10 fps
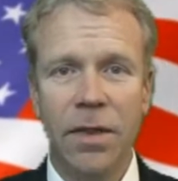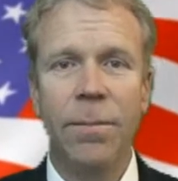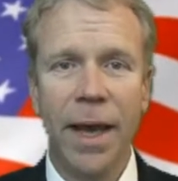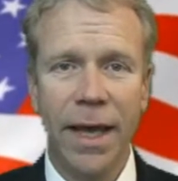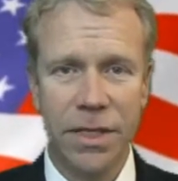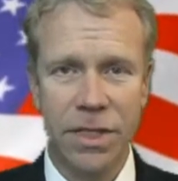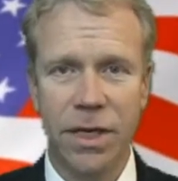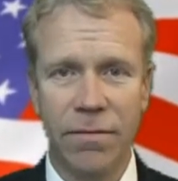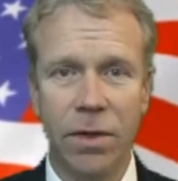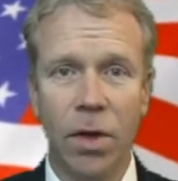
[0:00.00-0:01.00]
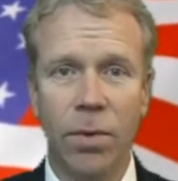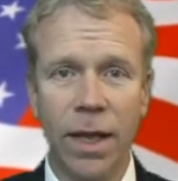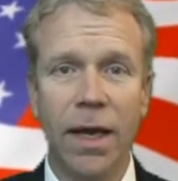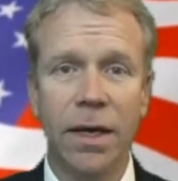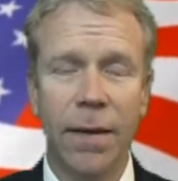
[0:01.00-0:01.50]
the pace of
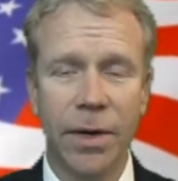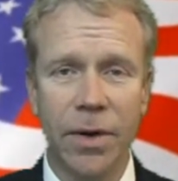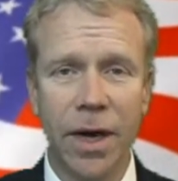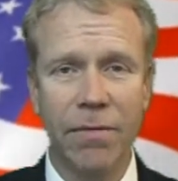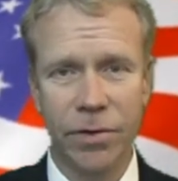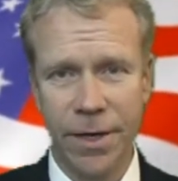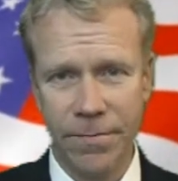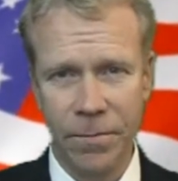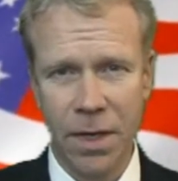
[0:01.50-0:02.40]
global economic recovery.